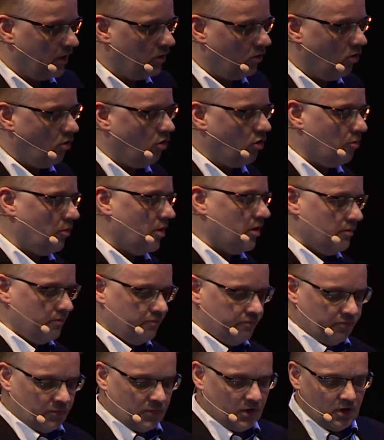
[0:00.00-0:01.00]
norm.
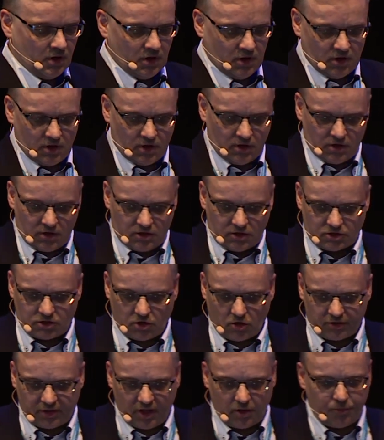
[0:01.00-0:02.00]
So
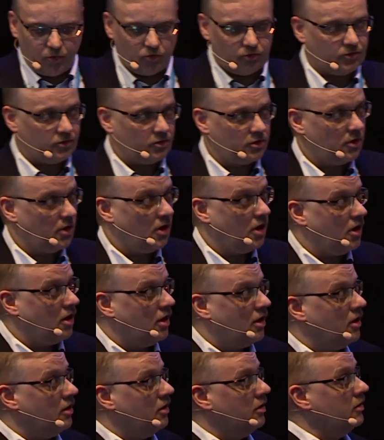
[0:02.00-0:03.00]
they put
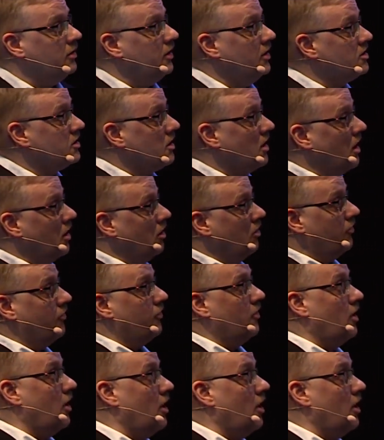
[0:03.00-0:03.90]
these kind of